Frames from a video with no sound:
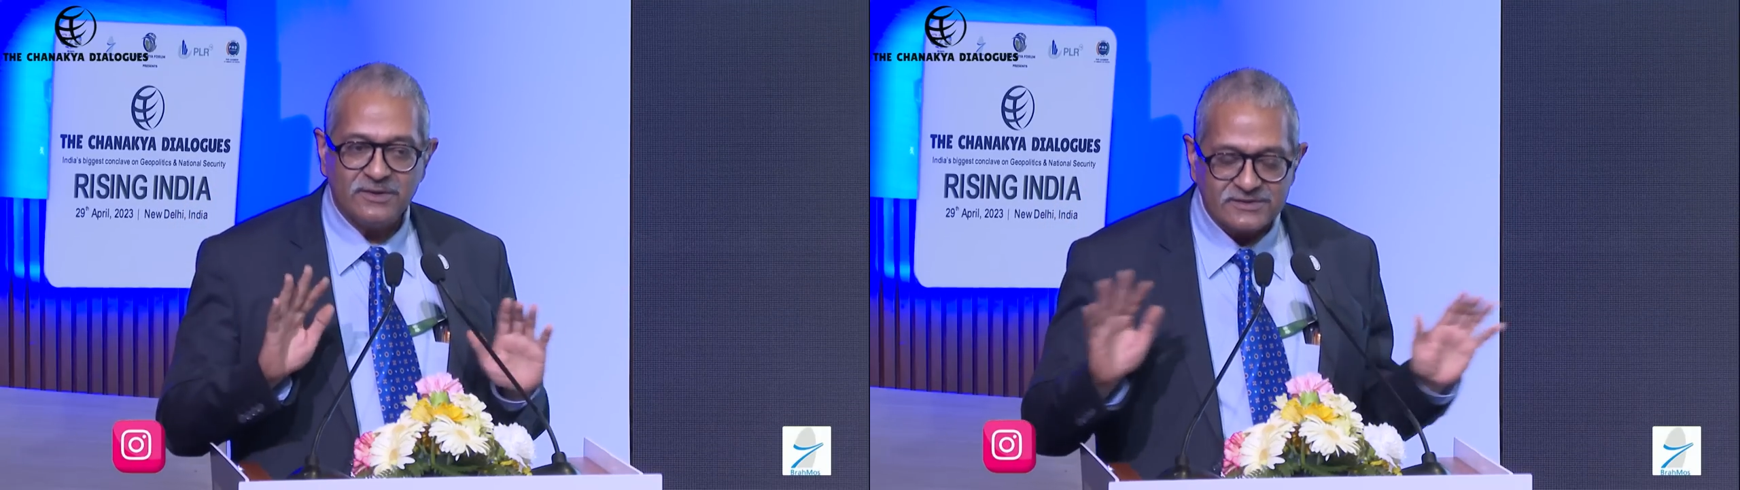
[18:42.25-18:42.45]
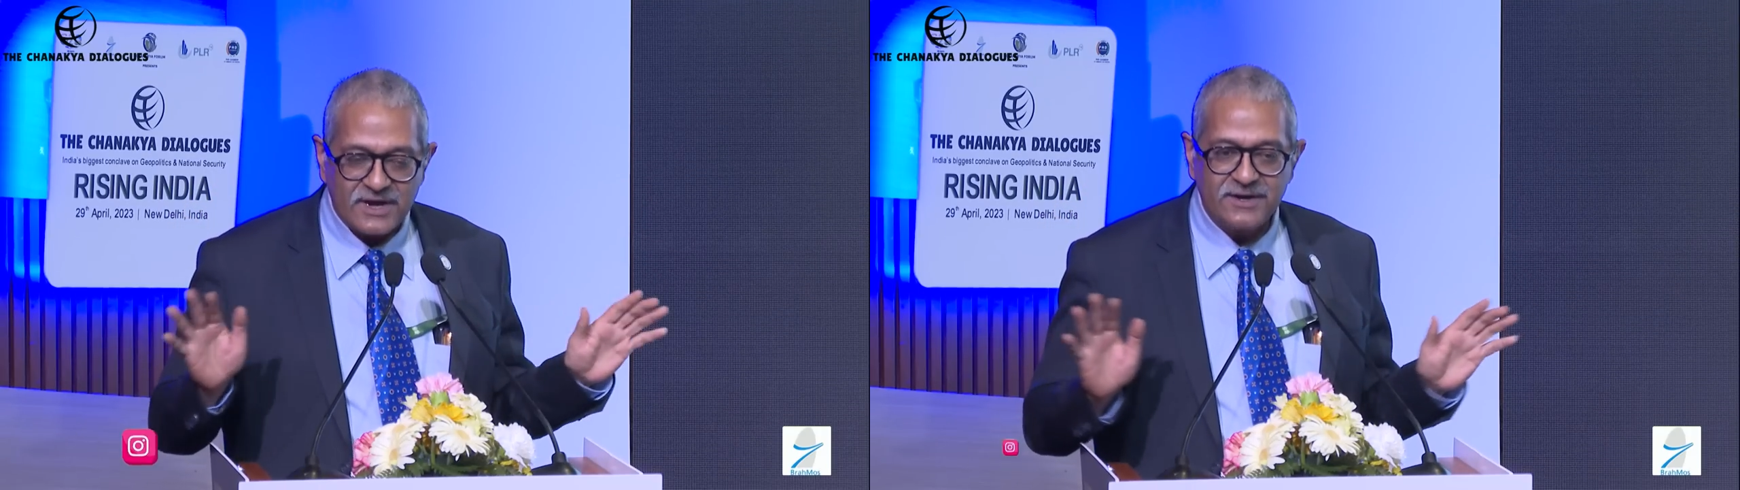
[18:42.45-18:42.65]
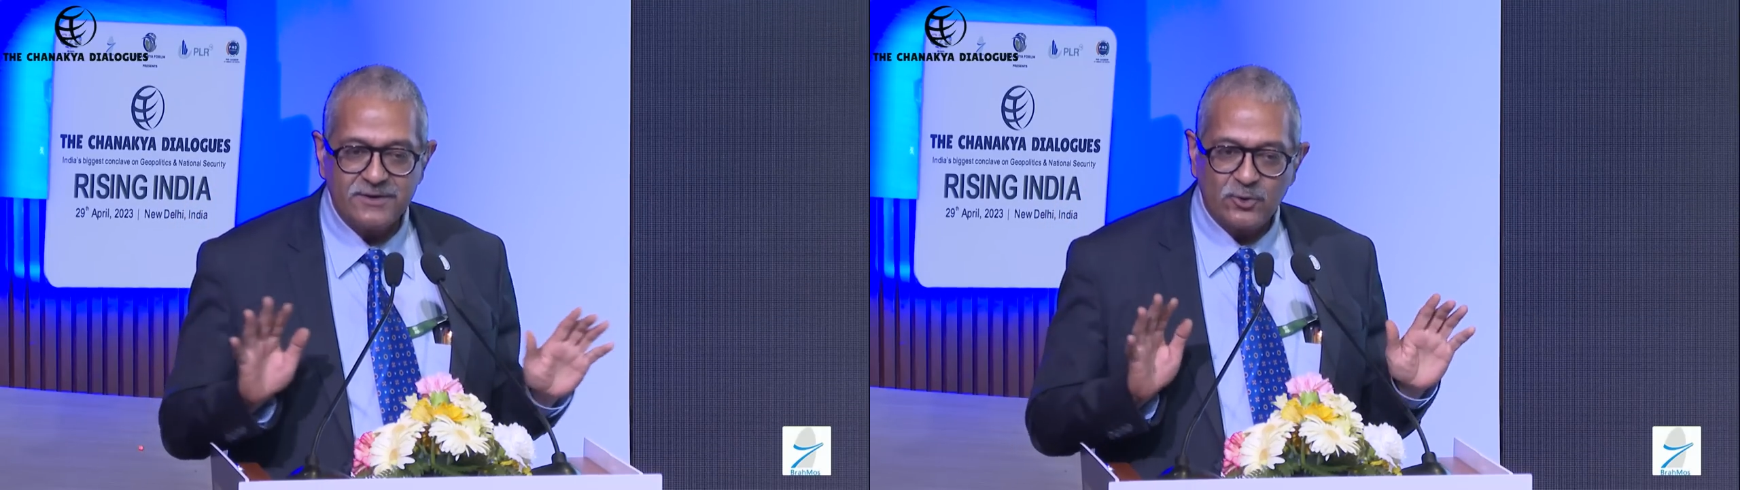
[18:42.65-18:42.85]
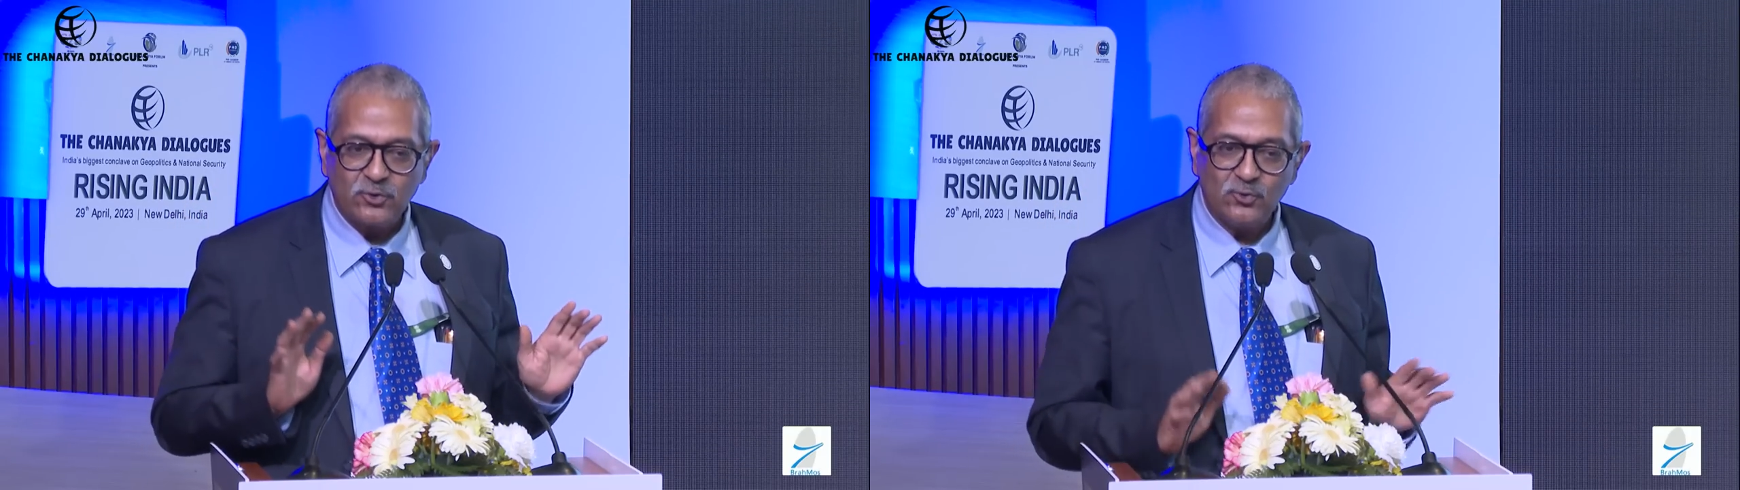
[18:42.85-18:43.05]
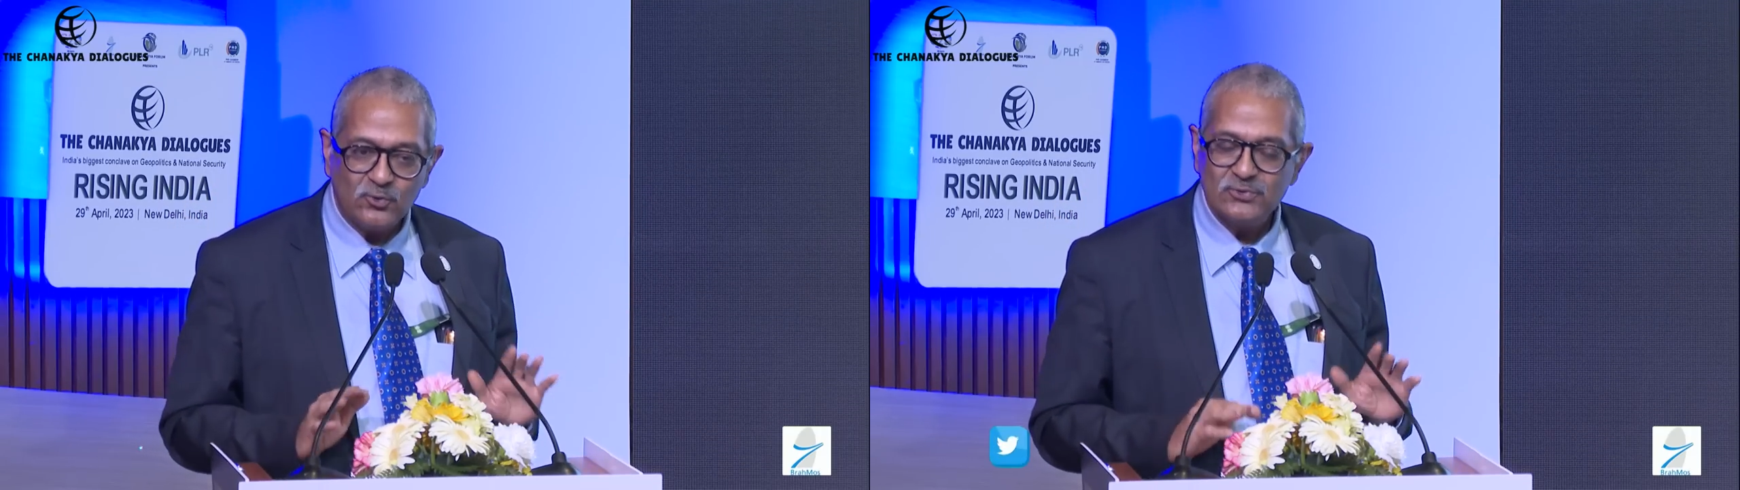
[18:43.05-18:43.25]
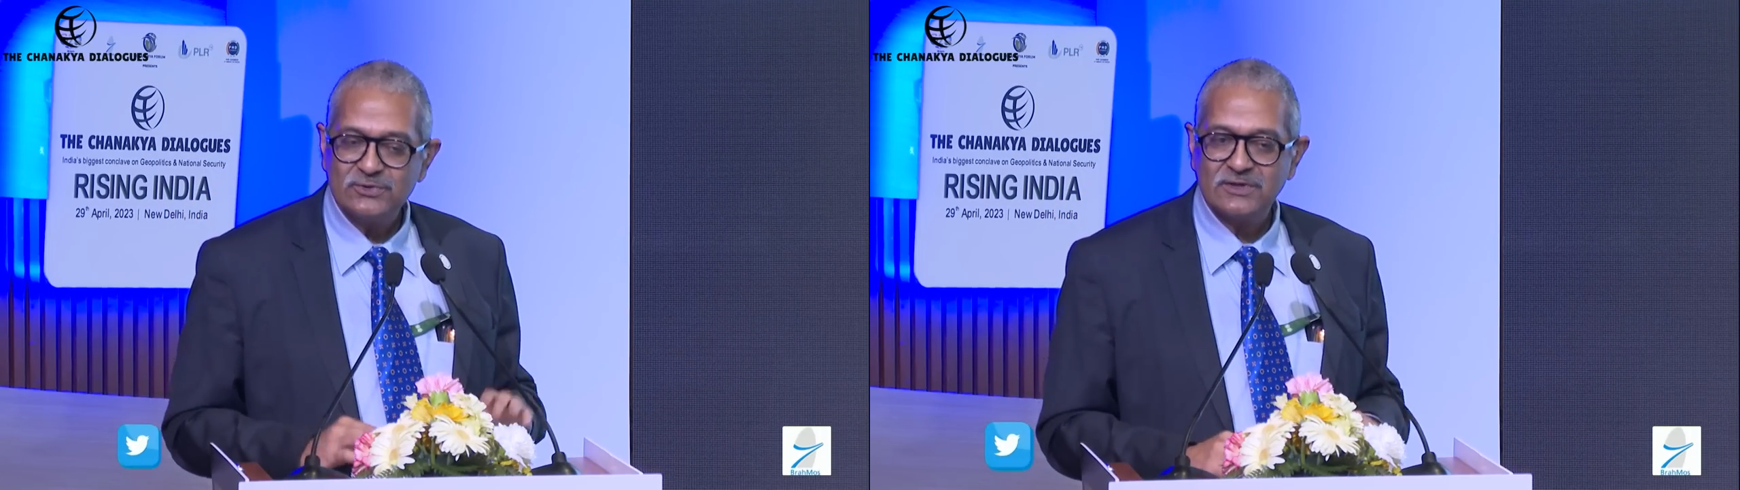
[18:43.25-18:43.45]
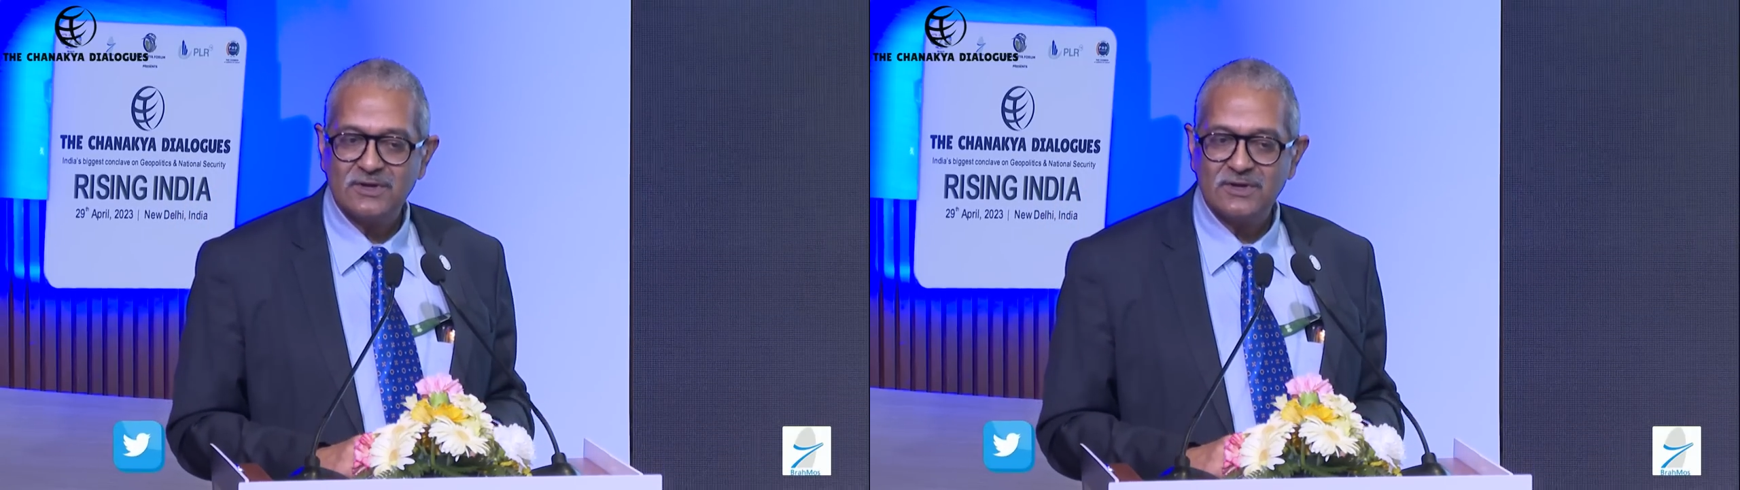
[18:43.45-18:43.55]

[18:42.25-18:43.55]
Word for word: decided to use